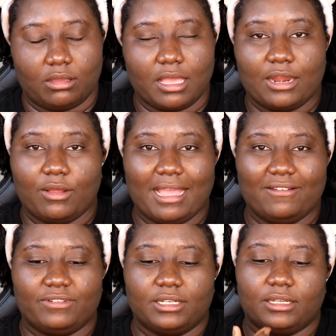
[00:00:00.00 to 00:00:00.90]
I don't
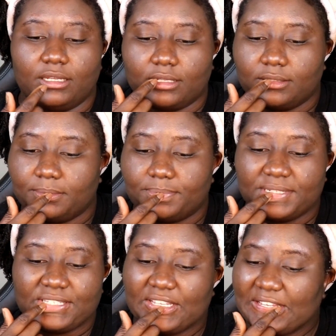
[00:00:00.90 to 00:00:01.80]
have a
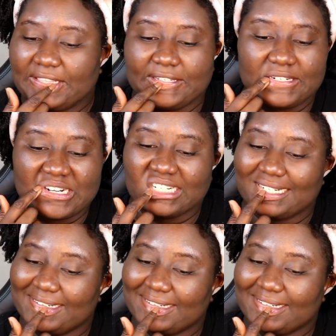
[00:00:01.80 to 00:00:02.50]
particular